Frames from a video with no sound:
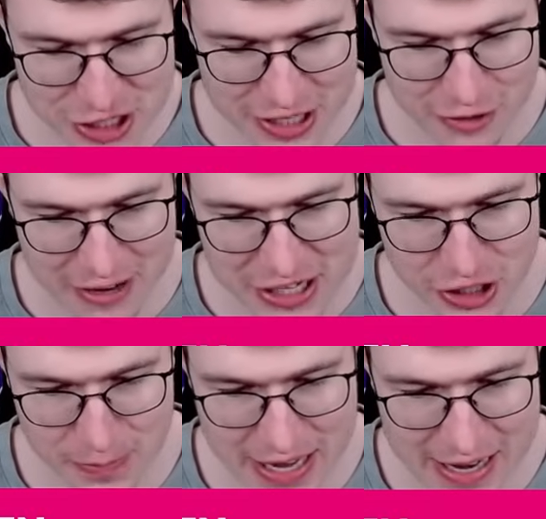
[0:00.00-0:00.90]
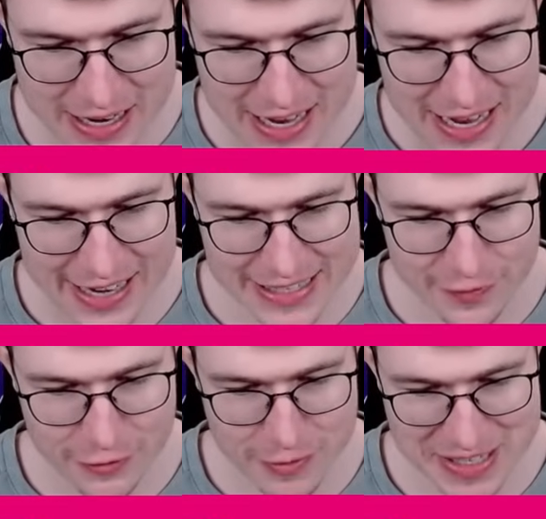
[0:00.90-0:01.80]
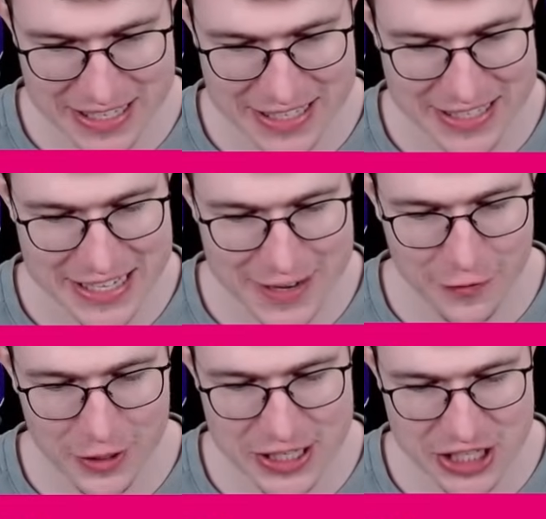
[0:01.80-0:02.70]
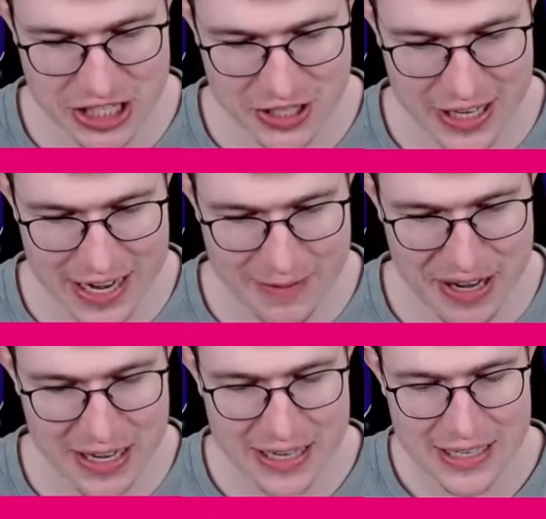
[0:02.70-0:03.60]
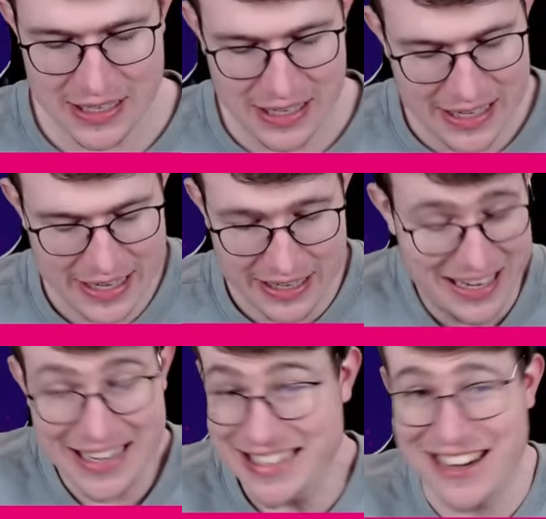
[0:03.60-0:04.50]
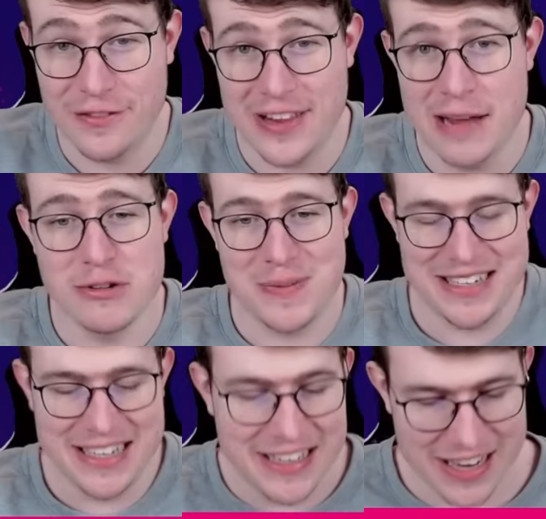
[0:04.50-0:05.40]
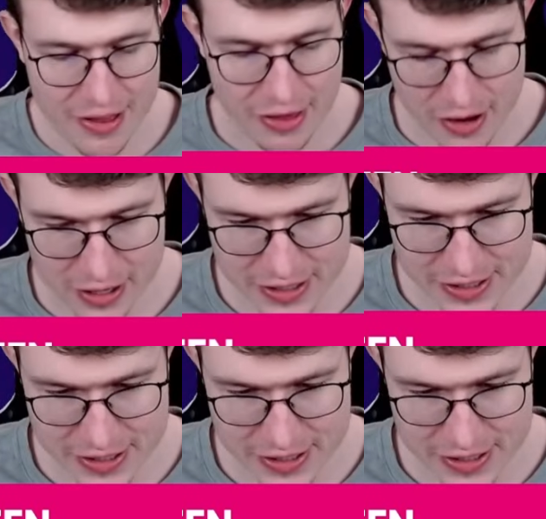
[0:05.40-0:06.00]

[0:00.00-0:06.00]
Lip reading: did a great job there against the 3 Musketeers. He thought he's just gonna get me, like, get a ton of damage, but he did not.